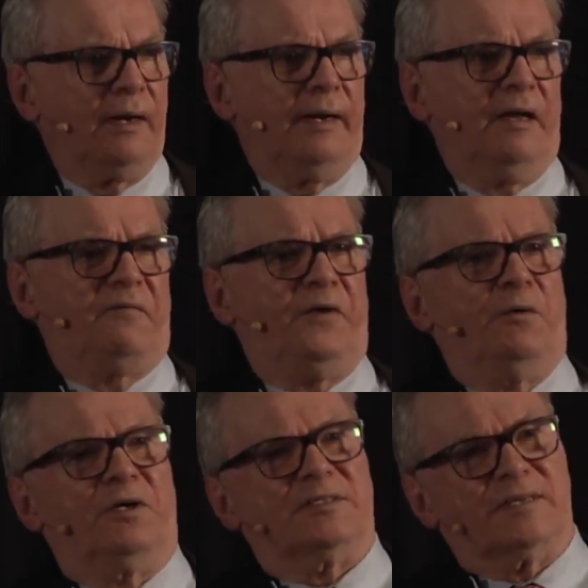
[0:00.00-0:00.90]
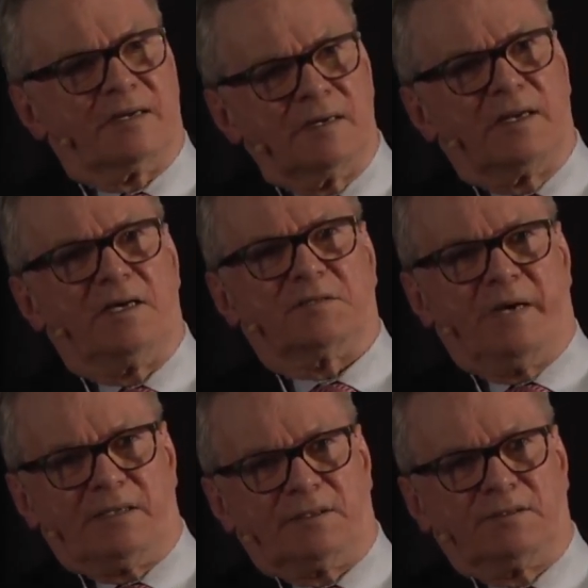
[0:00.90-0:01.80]
If you were a second-class
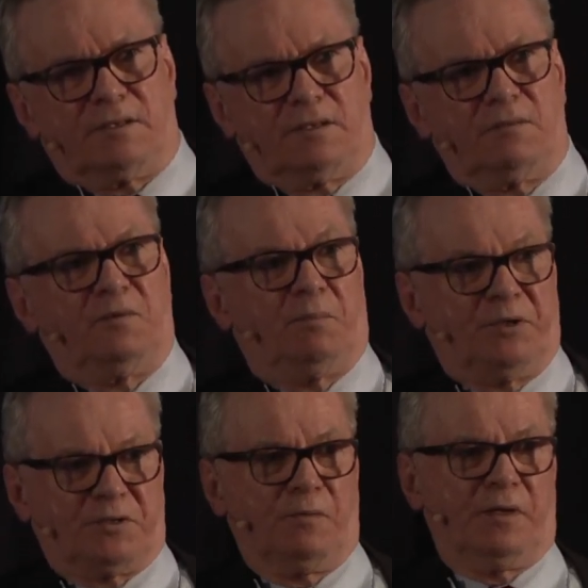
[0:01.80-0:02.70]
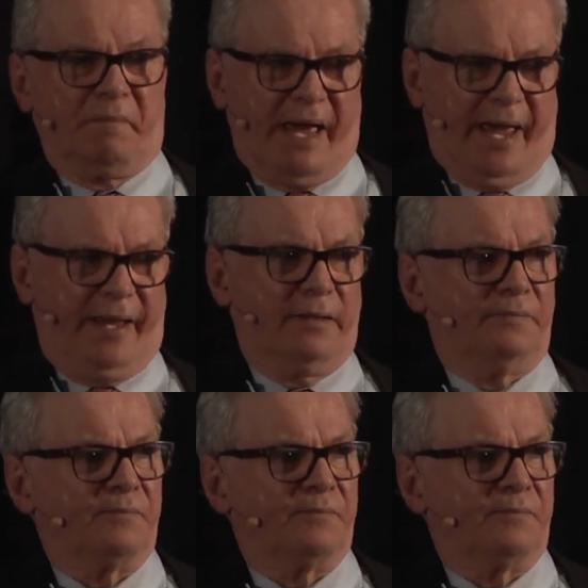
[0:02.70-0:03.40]
passenger, we'll put you in a bag.